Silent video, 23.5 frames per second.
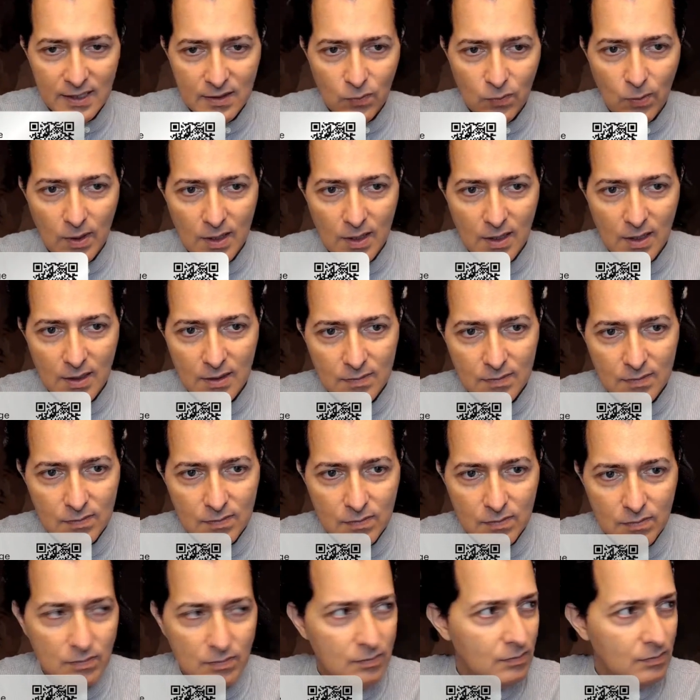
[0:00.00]
where
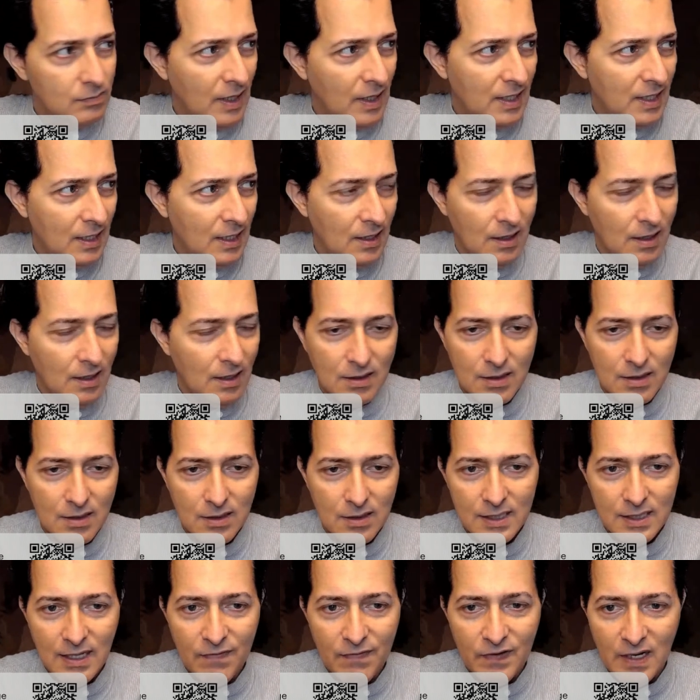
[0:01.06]
many are
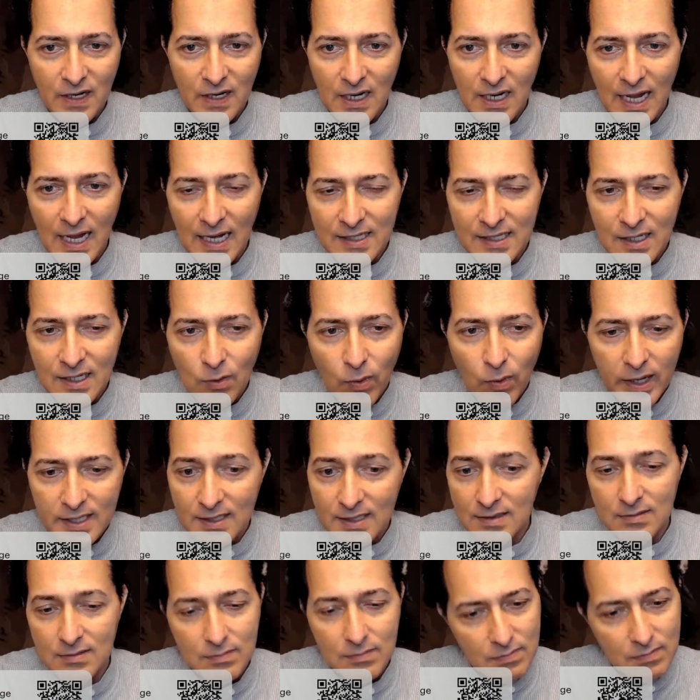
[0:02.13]
definitely adequate
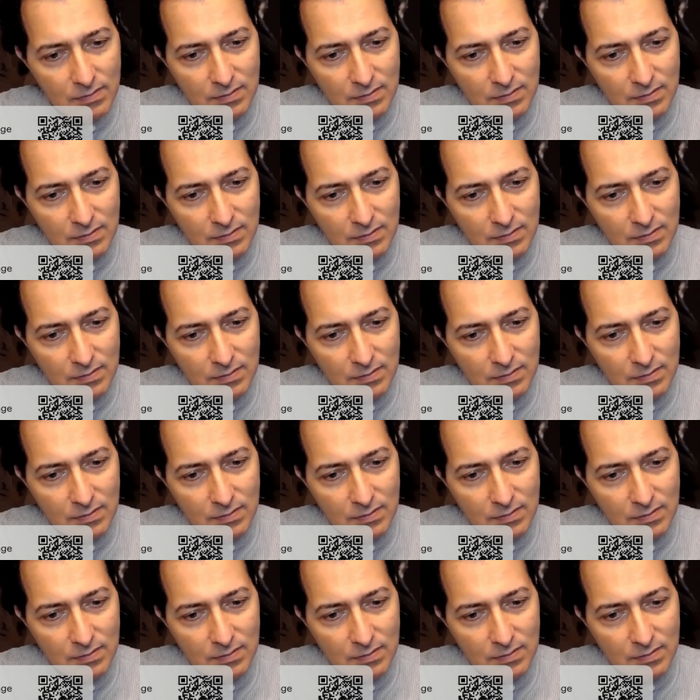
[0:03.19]
and